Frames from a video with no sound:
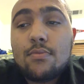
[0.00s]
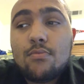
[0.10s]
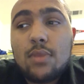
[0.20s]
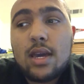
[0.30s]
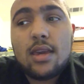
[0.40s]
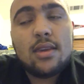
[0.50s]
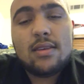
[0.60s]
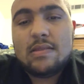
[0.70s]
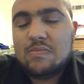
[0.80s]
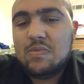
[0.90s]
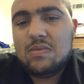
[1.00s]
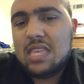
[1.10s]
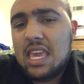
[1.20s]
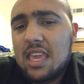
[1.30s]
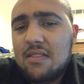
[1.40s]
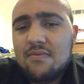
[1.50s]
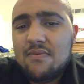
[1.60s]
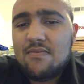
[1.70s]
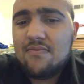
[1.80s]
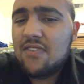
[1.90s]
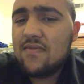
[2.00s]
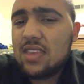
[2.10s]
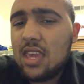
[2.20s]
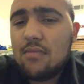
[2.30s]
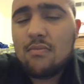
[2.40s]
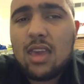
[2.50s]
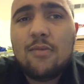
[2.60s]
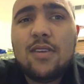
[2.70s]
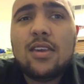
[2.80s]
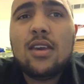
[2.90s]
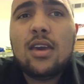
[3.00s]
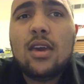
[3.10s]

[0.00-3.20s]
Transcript: by 10, 15 maybe.